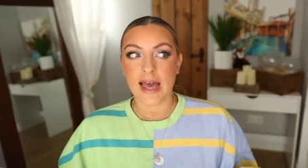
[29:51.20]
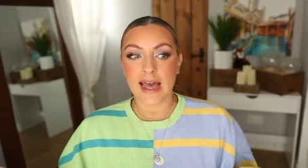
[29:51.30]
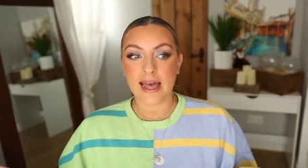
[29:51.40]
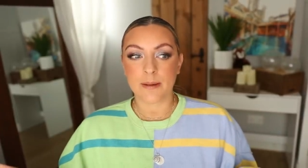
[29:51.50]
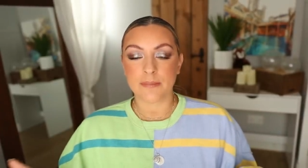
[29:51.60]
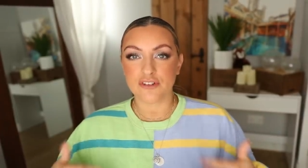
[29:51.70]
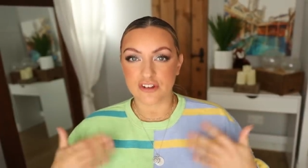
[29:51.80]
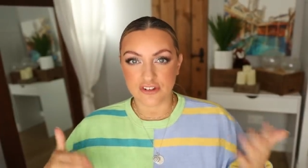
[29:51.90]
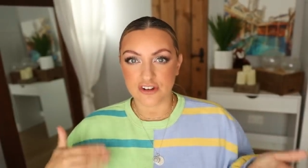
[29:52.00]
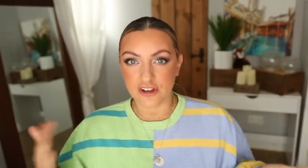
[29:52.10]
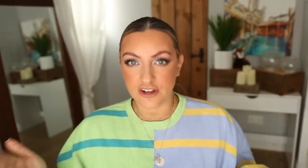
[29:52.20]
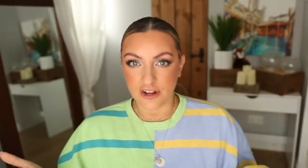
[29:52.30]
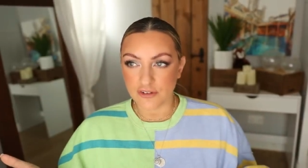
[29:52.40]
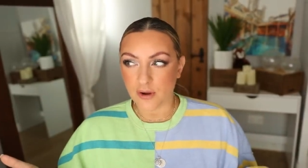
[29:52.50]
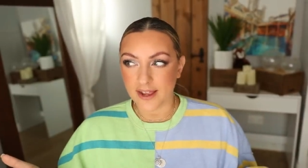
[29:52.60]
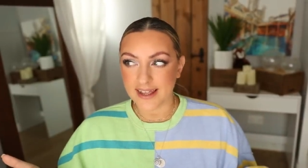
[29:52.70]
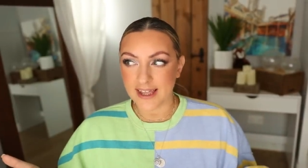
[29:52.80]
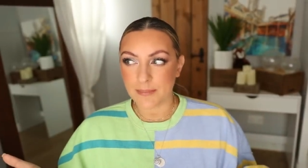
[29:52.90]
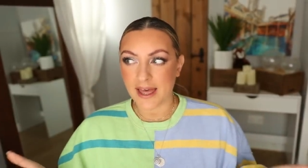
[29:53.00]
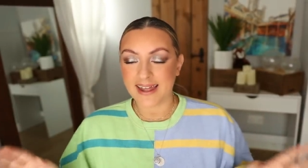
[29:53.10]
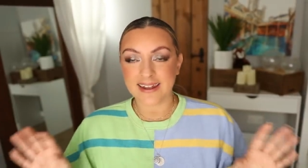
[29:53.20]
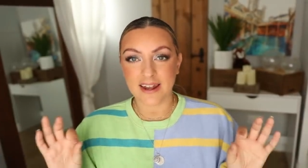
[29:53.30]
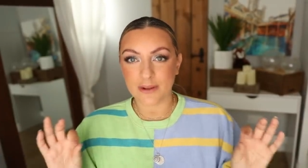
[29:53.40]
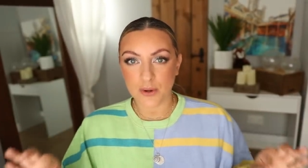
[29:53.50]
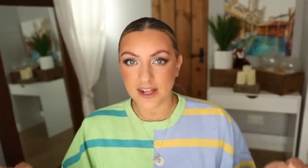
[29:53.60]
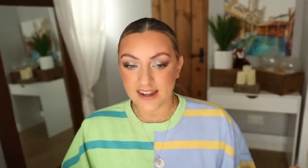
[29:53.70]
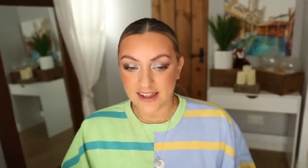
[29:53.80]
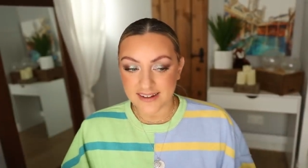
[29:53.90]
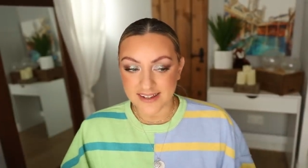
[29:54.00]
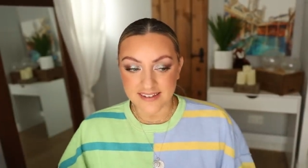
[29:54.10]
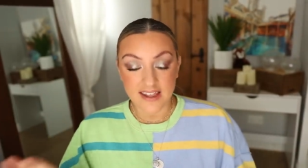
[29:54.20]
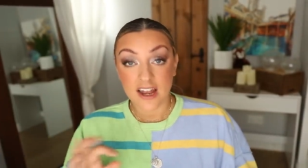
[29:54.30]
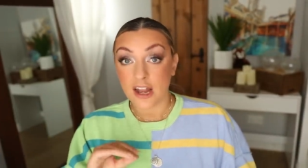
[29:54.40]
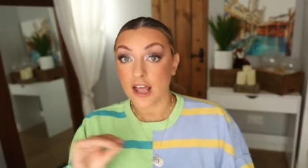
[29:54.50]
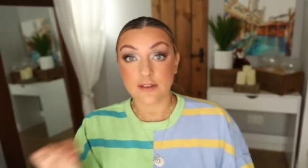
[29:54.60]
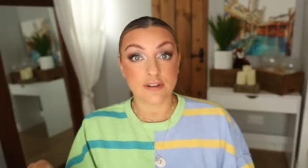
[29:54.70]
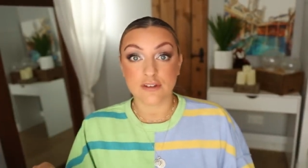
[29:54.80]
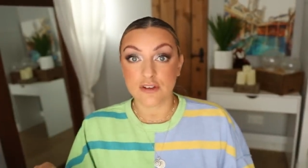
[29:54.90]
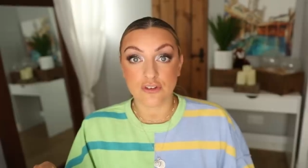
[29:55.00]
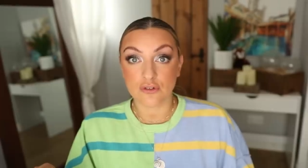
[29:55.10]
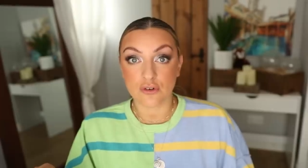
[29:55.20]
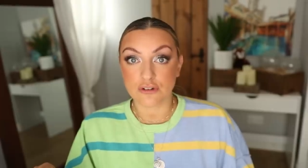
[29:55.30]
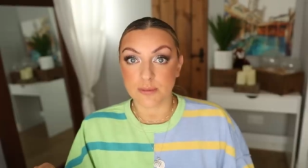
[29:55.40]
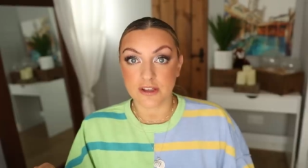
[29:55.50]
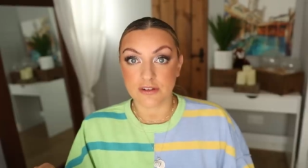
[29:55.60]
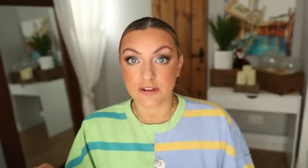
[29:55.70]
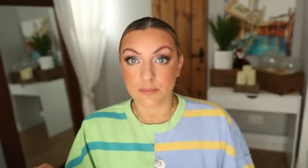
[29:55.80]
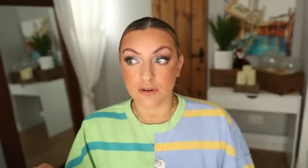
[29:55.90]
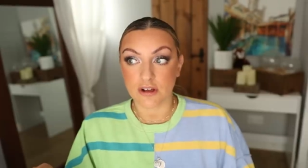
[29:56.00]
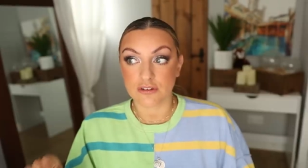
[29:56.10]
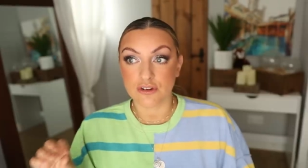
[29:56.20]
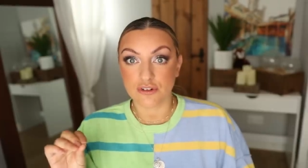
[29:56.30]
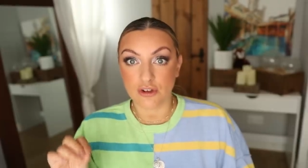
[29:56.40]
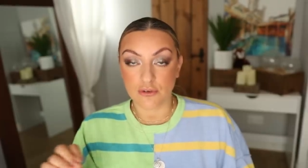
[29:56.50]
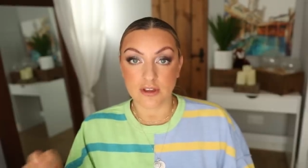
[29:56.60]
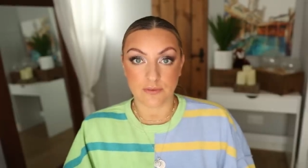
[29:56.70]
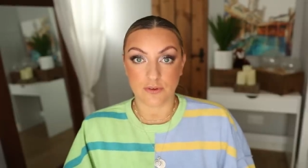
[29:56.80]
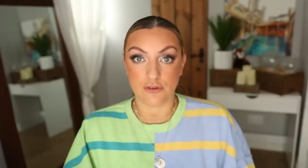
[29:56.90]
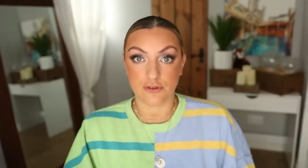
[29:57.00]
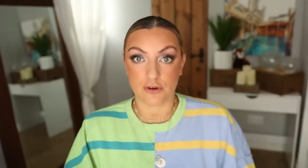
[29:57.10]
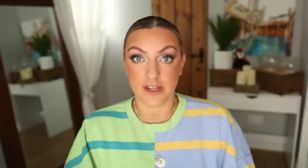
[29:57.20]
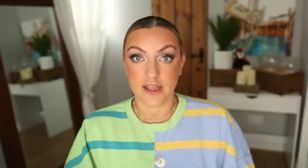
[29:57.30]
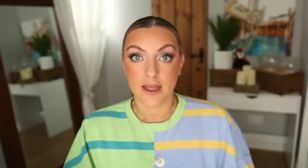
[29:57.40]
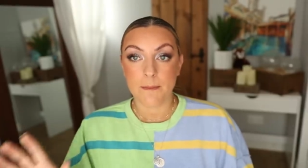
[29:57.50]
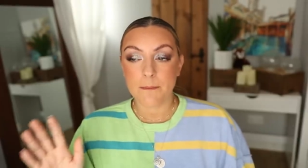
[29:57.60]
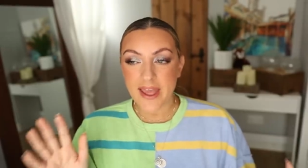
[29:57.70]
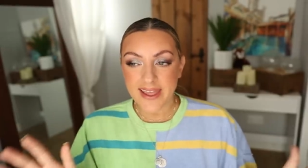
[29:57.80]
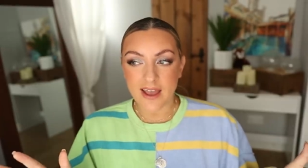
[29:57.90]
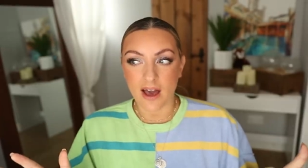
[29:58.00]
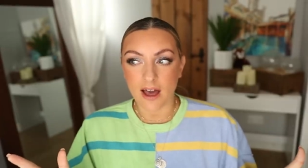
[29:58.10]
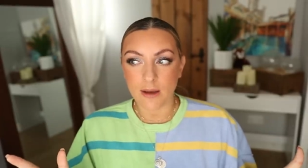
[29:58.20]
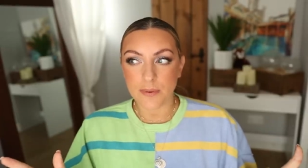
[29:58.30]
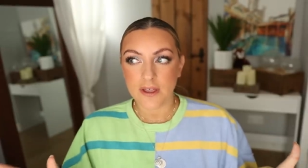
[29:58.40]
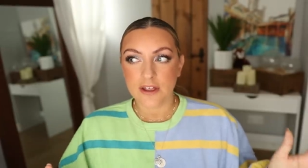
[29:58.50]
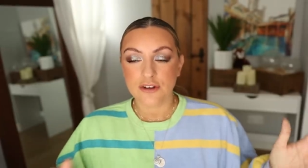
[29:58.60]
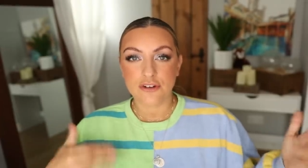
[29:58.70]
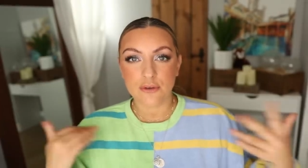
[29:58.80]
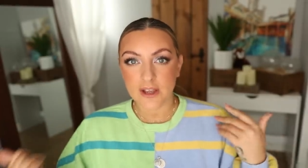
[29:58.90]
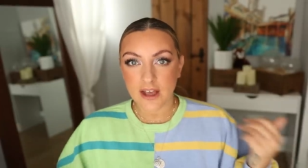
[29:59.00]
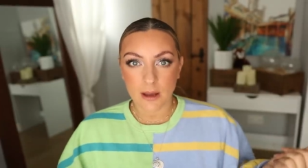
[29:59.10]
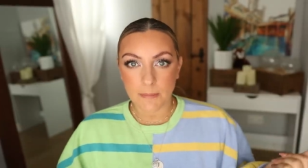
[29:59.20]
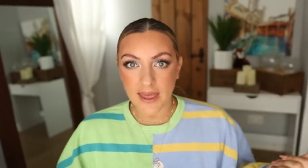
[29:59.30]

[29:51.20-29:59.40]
um, just to, you know, try and hit pan. And what I learned is life is too short to be using products that don't give you joy. Makeup, doing our